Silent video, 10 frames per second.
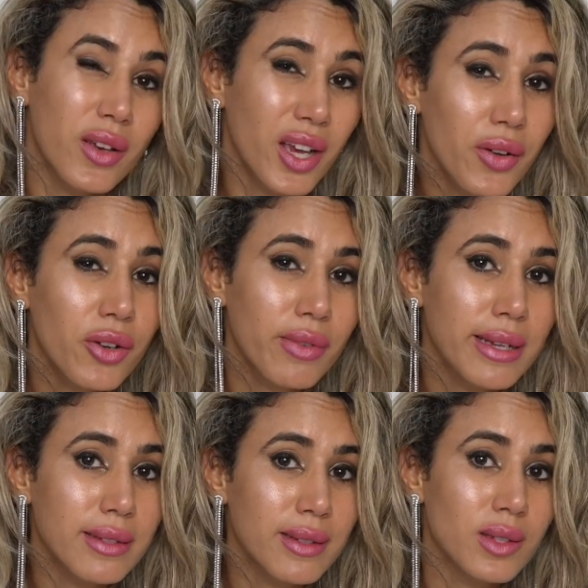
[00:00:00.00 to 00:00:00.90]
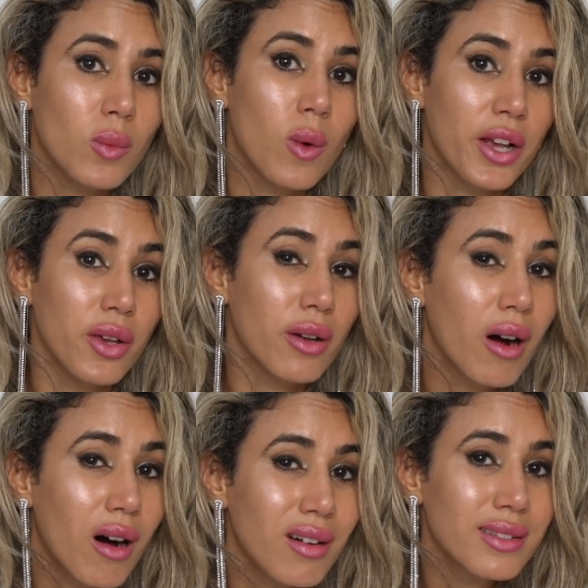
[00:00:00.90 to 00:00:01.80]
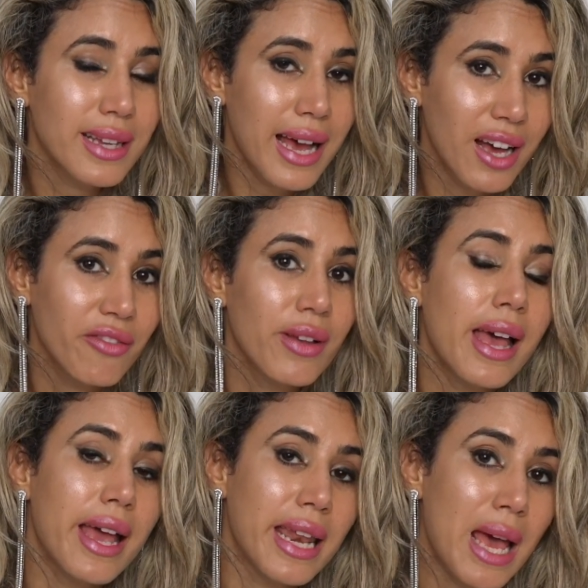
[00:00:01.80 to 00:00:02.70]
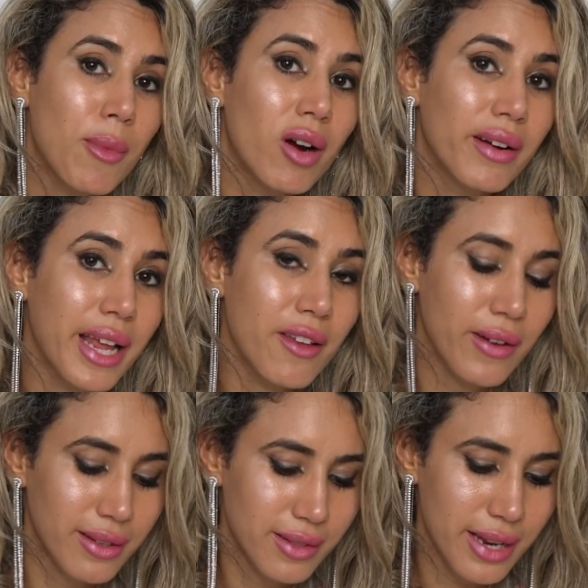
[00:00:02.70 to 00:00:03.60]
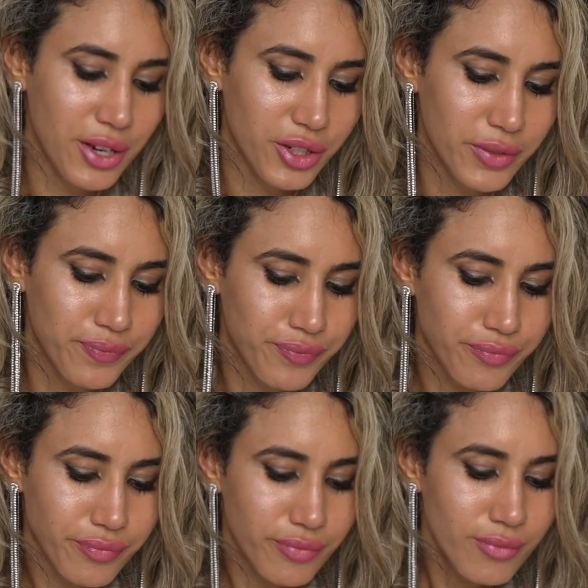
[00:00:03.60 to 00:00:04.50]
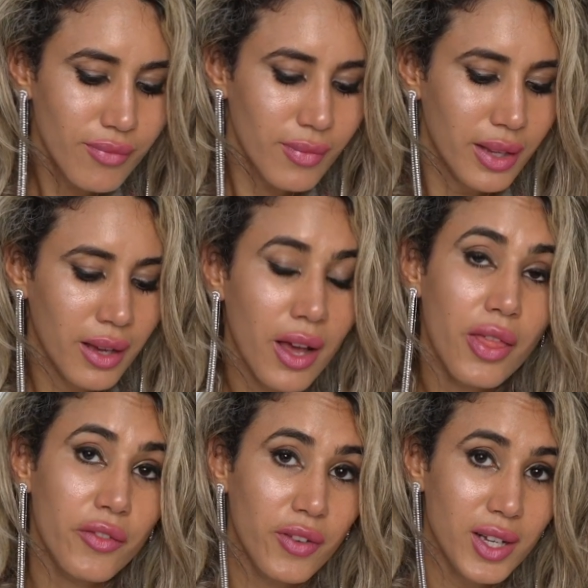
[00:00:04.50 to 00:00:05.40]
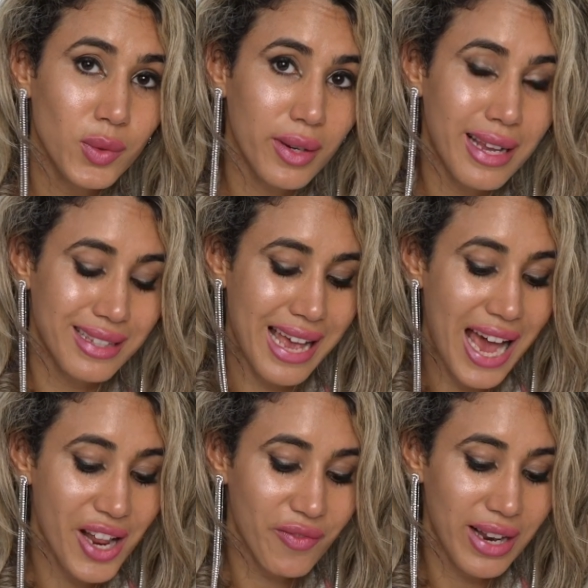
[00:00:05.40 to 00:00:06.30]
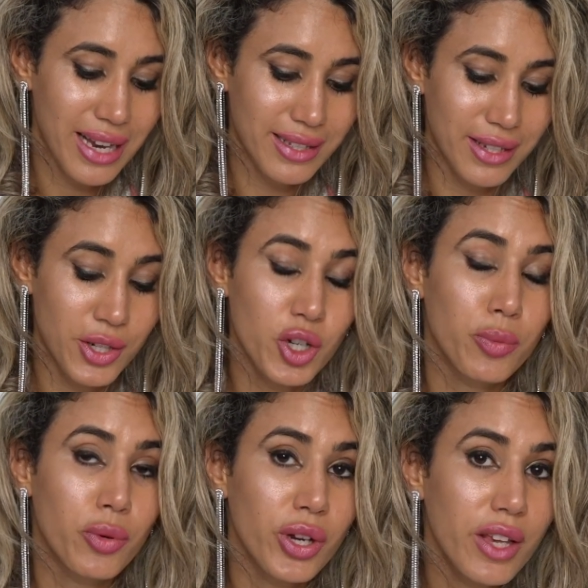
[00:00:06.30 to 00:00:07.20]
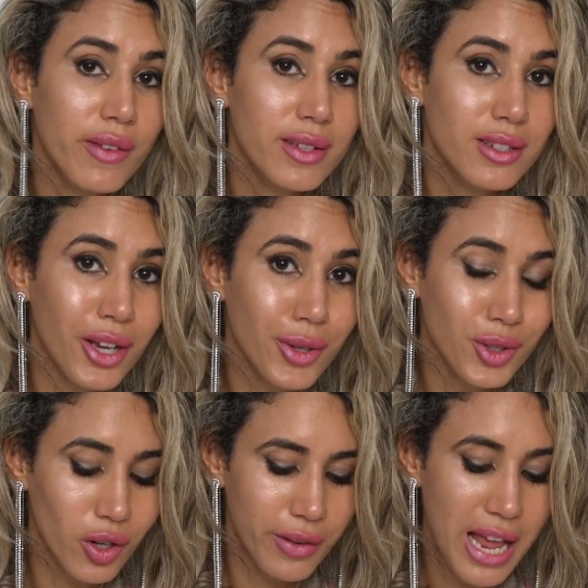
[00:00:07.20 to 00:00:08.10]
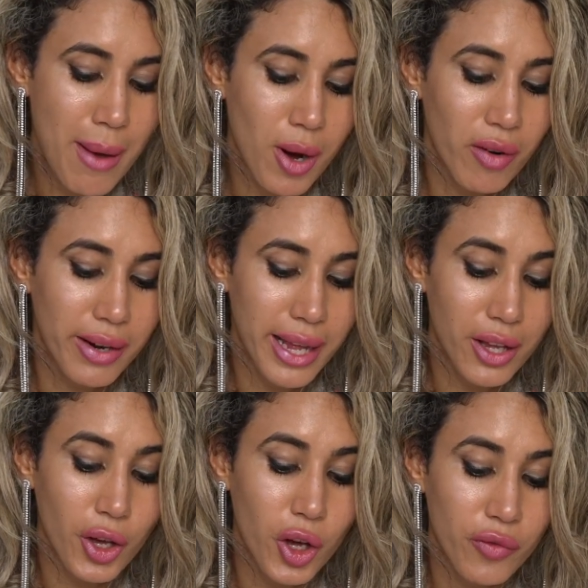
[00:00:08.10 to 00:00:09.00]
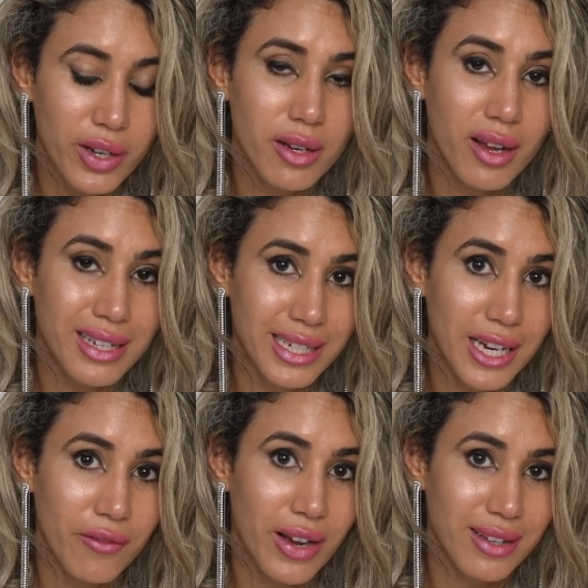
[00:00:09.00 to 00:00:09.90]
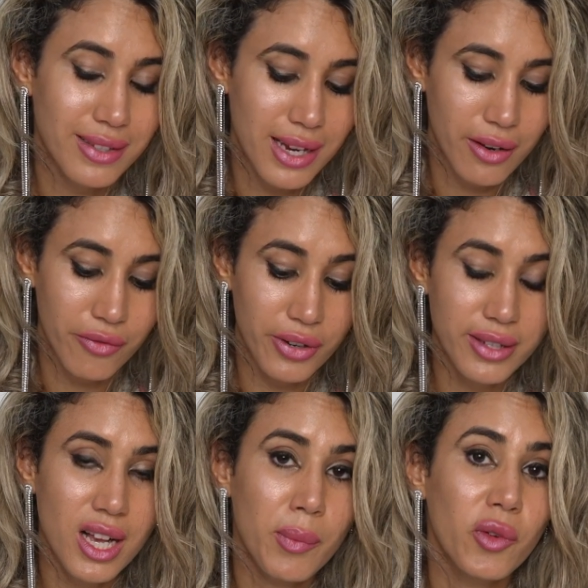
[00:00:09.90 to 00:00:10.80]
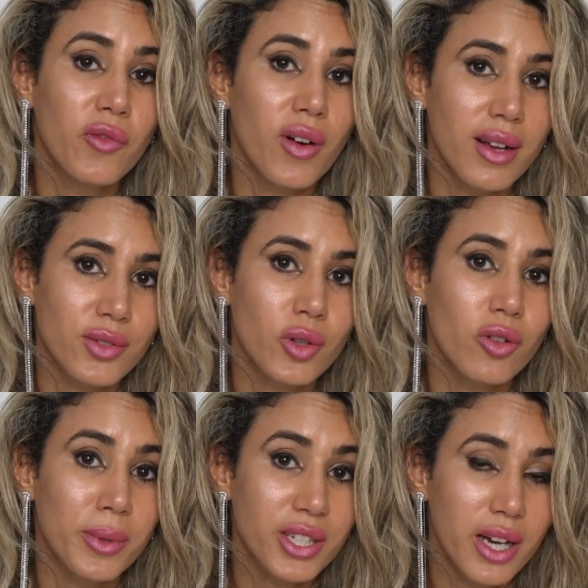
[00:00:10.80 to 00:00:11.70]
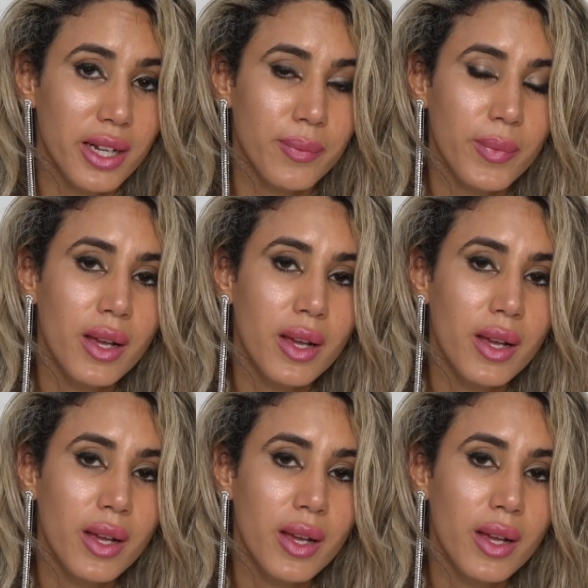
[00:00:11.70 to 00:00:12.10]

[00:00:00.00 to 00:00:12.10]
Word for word: here are the reasons why you can't have an mRNA vaccination. The first one is anaphylaxis to a previous dose of an mRNA COVID 19 vaccine, for example, Pfizer or Moderna.